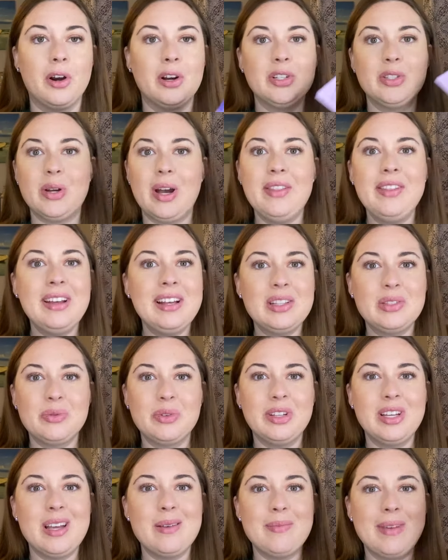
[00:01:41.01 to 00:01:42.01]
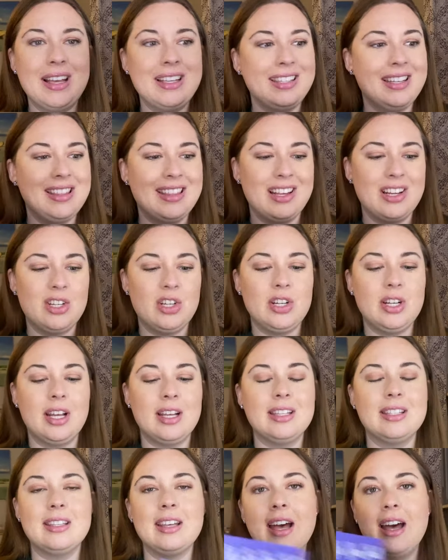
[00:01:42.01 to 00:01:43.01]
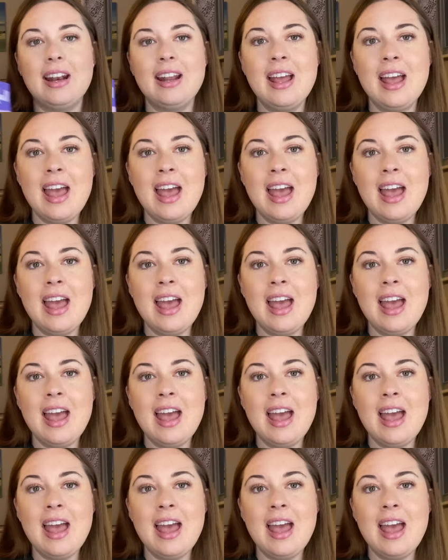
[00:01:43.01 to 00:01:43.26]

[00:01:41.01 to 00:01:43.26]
So I think it's really amazing that she does that.